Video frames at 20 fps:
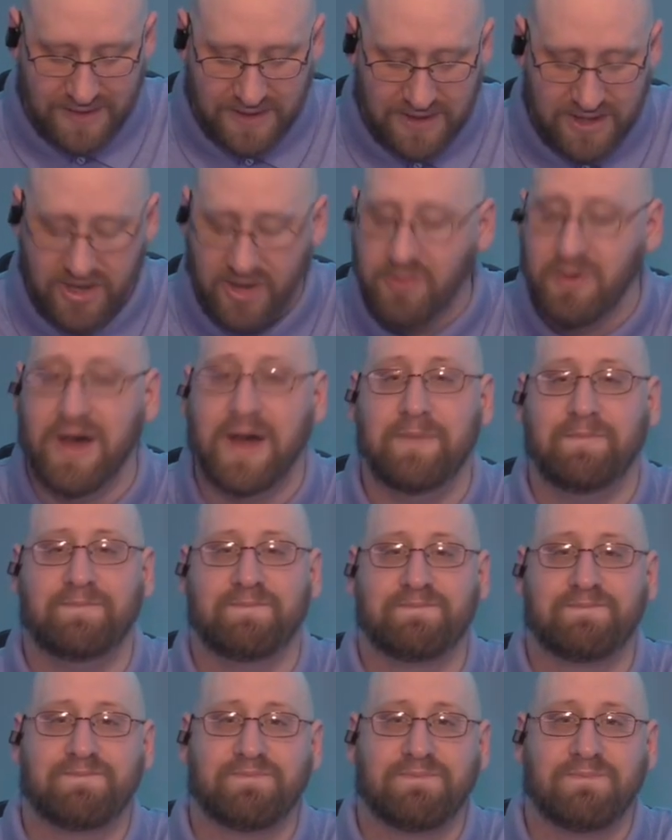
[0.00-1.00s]
you know what?
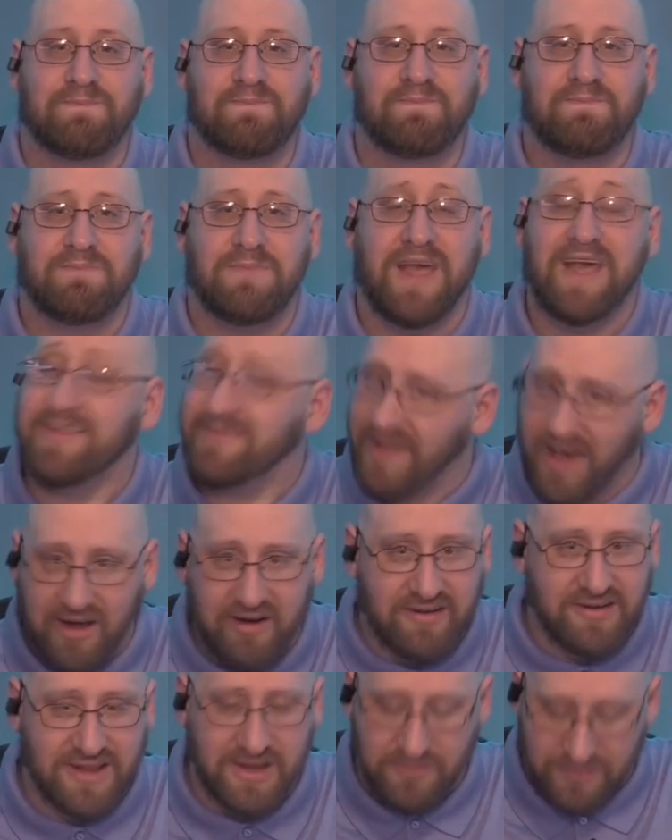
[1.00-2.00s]
It's
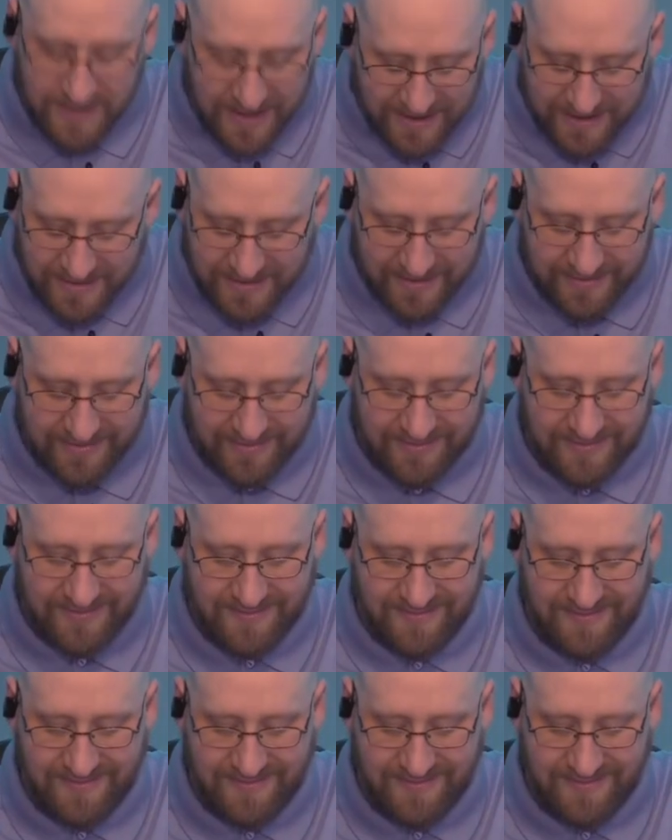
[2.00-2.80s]
utterly ridiculous.